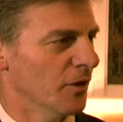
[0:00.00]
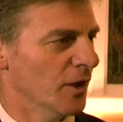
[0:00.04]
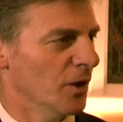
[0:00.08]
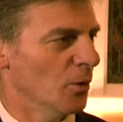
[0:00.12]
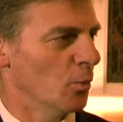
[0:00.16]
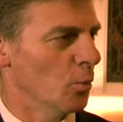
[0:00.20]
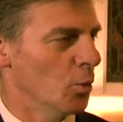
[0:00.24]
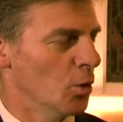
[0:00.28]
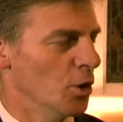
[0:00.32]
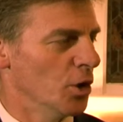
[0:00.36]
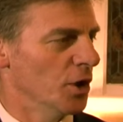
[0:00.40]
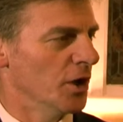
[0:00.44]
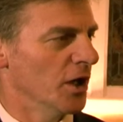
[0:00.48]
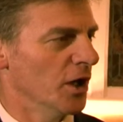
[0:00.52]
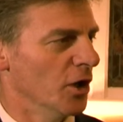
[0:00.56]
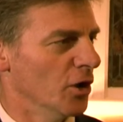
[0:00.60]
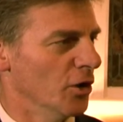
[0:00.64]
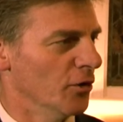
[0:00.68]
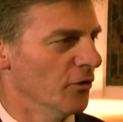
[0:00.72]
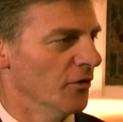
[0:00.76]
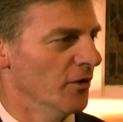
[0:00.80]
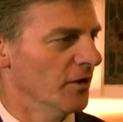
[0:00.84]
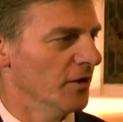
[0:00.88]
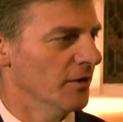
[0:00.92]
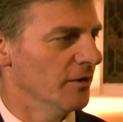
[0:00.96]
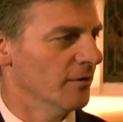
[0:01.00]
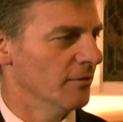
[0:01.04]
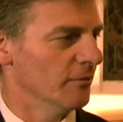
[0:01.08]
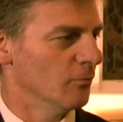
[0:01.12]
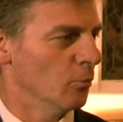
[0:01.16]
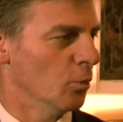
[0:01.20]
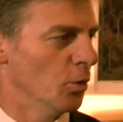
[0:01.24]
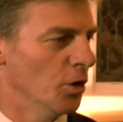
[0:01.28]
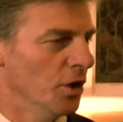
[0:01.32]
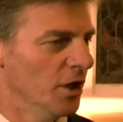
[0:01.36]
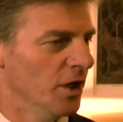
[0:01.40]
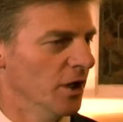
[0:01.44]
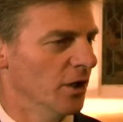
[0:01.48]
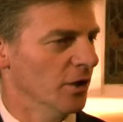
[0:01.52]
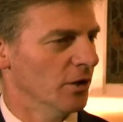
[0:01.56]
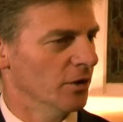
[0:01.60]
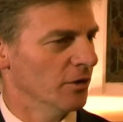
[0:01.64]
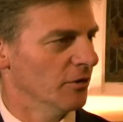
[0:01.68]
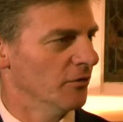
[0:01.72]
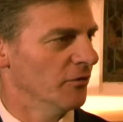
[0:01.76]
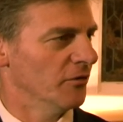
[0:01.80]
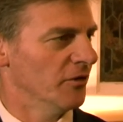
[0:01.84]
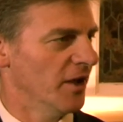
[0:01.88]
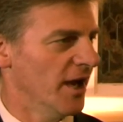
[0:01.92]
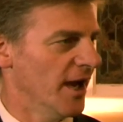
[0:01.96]
there working on
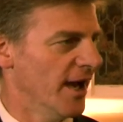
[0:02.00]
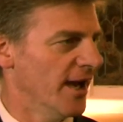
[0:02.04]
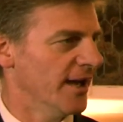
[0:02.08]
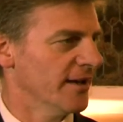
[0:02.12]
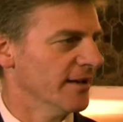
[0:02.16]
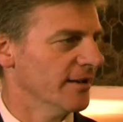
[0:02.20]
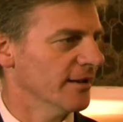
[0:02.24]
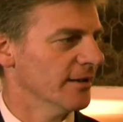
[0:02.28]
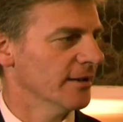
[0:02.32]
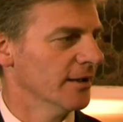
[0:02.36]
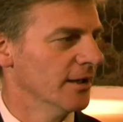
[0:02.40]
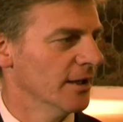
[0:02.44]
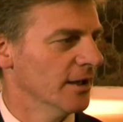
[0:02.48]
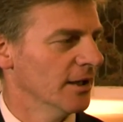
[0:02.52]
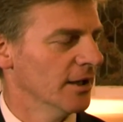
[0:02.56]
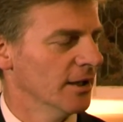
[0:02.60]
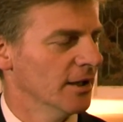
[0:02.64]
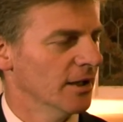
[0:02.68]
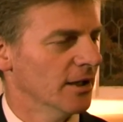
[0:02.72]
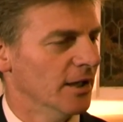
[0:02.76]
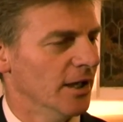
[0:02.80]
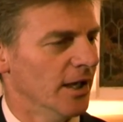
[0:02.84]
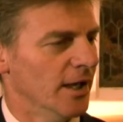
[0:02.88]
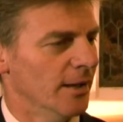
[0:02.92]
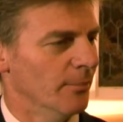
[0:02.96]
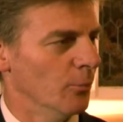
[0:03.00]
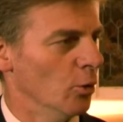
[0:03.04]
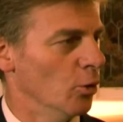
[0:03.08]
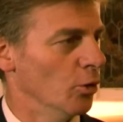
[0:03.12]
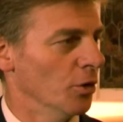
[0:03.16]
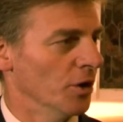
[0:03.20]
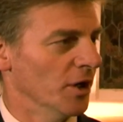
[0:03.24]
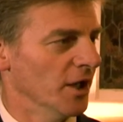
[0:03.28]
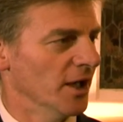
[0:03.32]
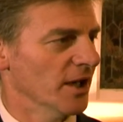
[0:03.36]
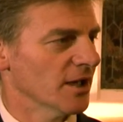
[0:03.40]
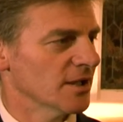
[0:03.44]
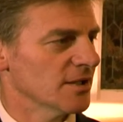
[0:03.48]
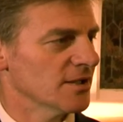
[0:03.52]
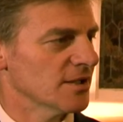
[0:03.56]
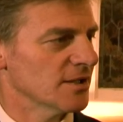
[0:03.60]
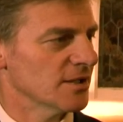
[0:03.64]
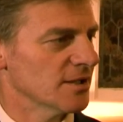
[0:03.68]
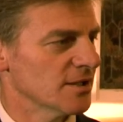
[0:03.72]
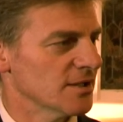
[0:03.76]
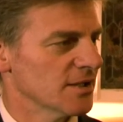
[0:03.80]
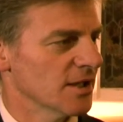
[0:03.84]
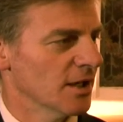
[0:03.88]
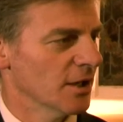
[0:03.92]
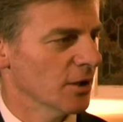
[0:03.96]
data or
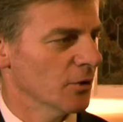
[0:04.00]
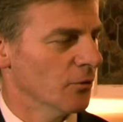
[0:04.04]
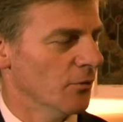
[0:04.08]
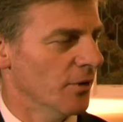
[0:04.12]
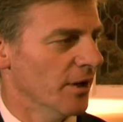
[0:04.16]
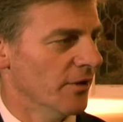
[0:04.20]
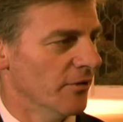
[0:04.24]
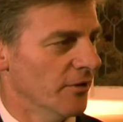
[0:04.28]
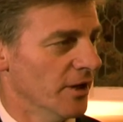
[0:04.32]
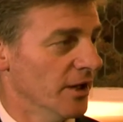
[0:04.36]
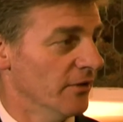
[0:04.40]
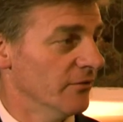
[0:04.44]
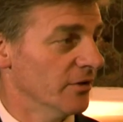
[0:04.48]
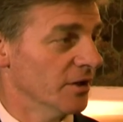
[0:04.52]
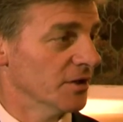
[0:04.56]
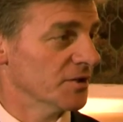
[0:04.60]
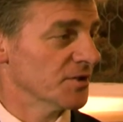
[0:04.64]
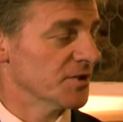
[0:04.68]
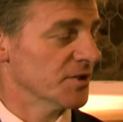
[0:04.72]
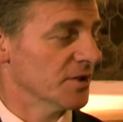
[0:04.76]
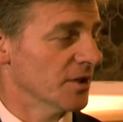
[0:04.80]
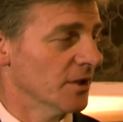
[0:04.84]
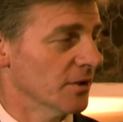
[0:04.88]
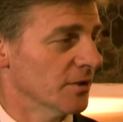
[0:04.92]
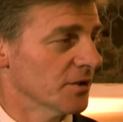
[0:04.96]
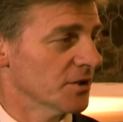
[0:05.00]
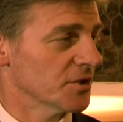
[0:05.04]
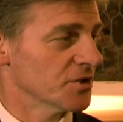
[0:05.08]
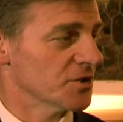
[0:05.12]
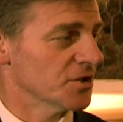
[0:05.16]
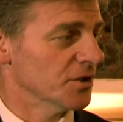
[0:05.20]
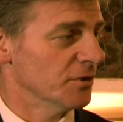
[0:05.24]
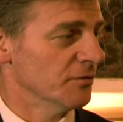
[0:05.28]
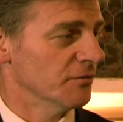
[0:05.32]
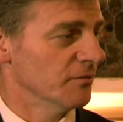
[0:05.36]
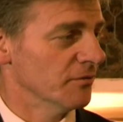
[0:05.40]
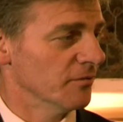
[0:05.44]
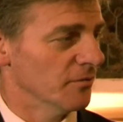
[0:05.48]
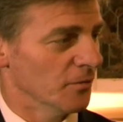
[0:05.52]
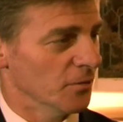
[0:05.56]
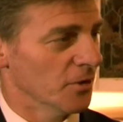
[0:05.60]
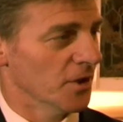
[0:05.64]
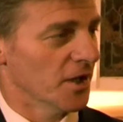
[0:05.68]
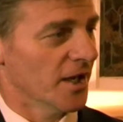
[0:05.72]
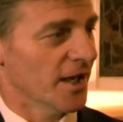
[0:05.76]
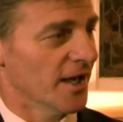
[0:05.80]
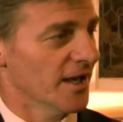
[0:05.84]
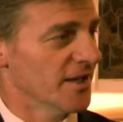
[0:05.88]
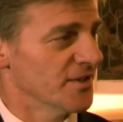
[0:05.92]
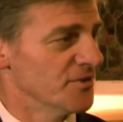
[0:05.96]
analysis, rather than having it sitting on a shelf or
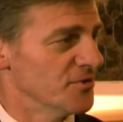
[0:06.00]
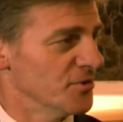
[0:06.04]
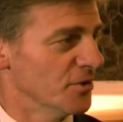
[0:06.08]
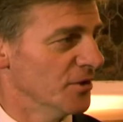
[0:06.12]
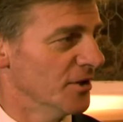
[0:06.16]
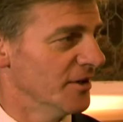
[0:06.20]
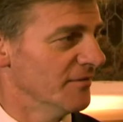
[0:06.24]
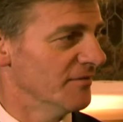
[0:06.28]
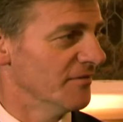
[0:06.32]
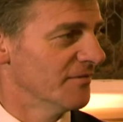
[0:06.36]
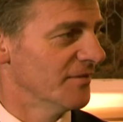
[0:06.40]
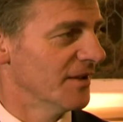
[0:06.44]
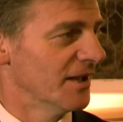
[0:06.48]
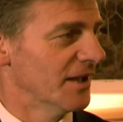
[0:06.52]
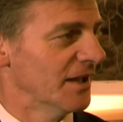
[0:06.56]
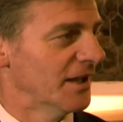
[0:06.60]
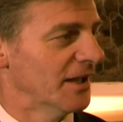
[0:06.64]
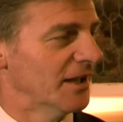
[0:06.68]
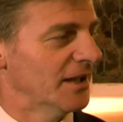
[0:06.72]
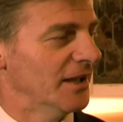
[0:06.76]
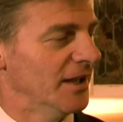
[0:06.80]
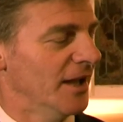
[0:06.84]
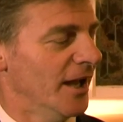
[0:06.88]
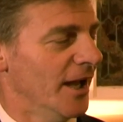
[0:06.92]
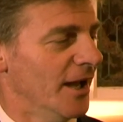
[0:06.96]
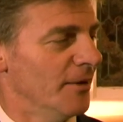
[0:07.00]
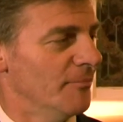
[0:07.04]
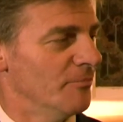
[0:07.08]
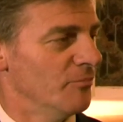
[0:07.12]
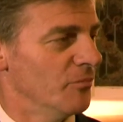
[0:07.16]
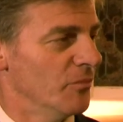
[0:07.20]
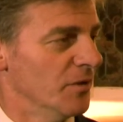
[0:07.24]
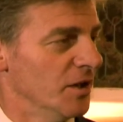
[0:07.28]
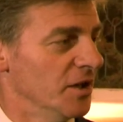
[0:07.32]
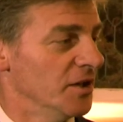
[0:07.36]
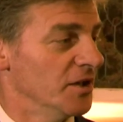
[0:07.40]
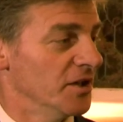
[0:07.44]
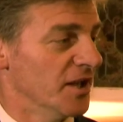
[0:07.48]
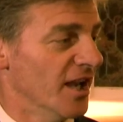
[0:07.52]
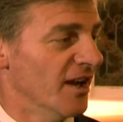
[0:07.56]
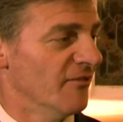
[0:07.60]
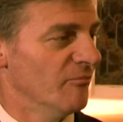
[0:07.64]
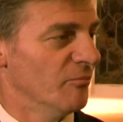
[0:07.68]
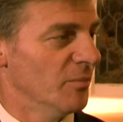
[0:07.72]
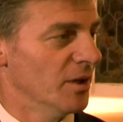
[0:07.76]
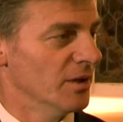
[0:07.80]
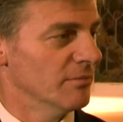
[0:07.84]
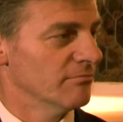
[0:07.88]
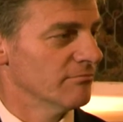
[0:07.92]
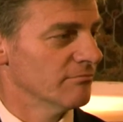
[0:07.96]
on a hard drive in
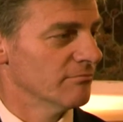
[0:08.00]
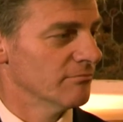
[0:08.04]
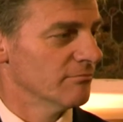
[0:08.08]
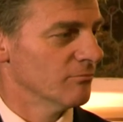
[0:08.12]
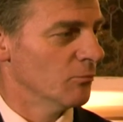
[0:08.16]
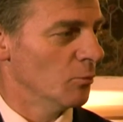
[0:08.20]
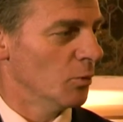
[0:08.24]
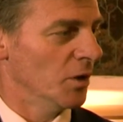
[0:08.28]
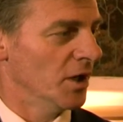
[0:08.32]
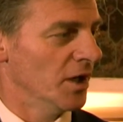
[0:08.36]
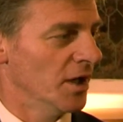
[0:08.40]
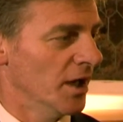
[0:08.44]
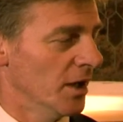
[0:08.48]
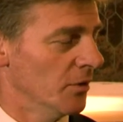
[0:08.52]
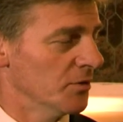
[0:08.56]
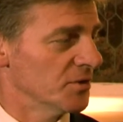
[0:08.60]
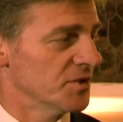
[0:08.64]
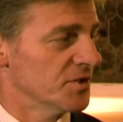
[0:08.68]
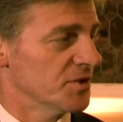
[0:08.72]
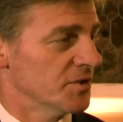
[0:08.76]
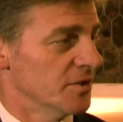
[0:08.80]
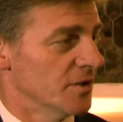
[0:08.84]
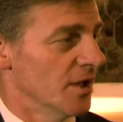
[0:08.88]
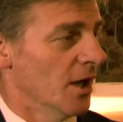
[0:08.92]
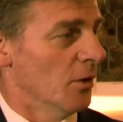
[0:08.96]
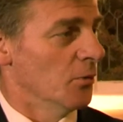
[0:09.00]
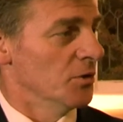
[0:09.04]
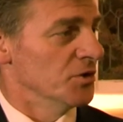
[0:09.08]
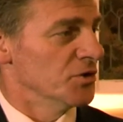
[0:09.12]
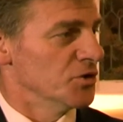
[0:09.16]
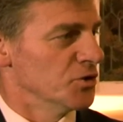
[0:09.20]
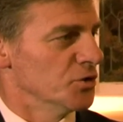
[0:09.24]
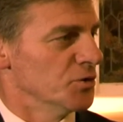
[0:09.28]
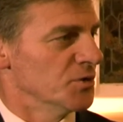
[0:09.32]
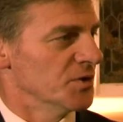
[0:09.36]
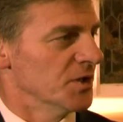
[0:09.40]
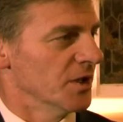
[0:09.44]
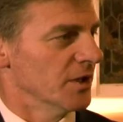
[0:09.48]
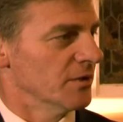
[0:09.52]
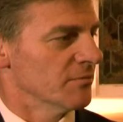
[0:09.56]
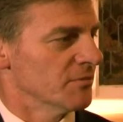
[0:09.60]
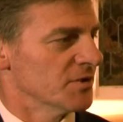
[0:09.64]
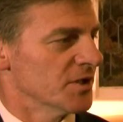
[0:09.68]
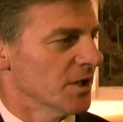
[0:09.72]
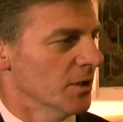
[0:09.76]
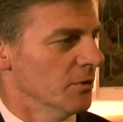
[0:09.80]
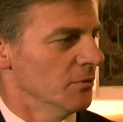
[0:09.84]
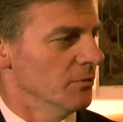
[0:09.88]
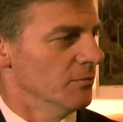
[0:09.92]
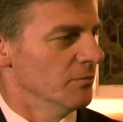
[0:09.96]
government, where no one's using it.
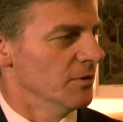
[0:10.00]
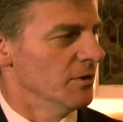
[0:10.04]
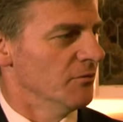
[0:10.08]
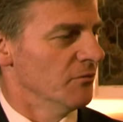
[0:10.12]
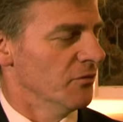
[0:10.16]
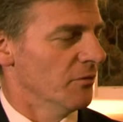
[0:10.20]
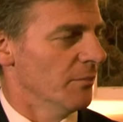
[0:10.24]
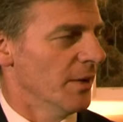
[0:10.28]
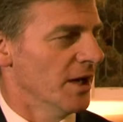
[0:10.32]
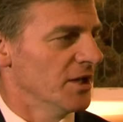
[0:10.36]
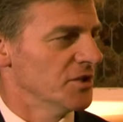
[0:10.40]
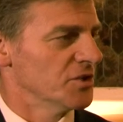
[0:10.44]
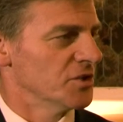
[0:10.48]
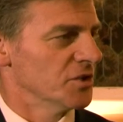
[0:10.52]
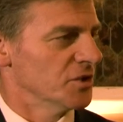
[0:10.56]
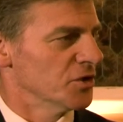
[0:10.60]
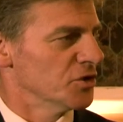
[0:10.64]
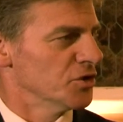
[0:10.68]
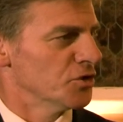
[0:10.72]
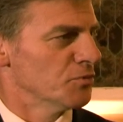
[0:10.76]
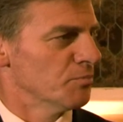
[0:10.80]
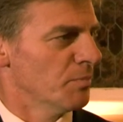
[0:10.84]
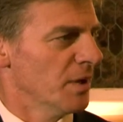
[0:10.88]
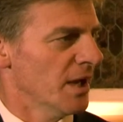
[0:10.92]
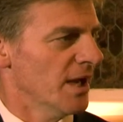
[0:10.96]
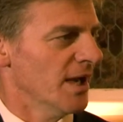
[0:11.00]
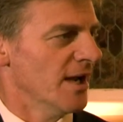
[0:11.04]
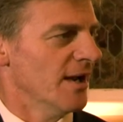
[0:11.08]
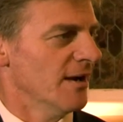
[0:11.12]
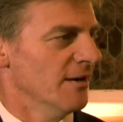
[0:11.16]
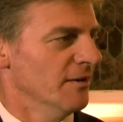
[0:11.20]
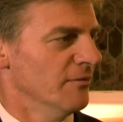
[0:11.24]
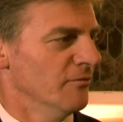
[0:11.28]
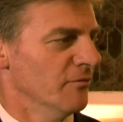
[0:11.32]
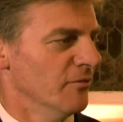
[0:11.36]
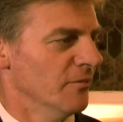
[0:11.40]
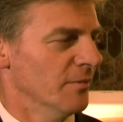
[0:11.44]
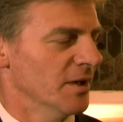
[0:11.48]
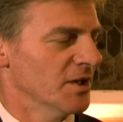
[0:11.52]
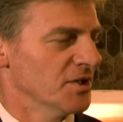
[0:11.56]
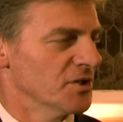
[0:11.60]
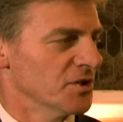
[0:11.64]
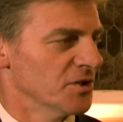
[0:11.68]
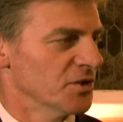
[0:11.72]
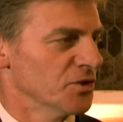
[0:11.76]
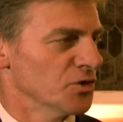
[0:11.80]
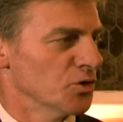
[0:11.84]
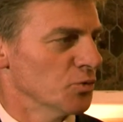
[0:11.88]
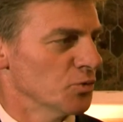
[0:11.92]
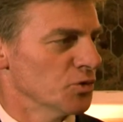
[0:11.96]
So information is power,
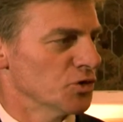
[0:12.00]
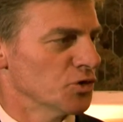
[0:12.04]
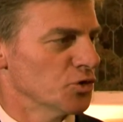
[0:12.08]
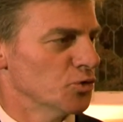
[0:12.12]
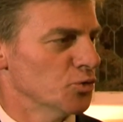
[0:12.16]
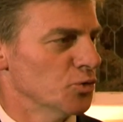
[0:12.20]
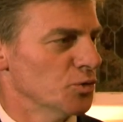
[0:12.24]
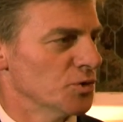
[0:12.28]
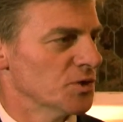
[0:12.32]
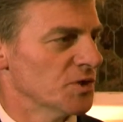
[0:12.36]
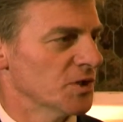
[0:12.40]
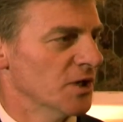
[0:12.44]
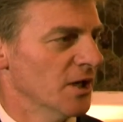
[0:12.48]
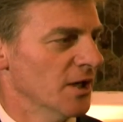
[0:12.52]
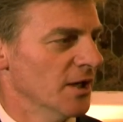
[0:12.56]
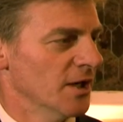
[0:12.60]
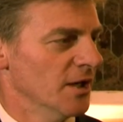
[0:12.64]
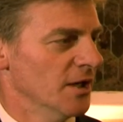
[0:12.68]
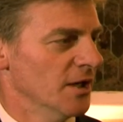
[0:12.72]
information is a resource,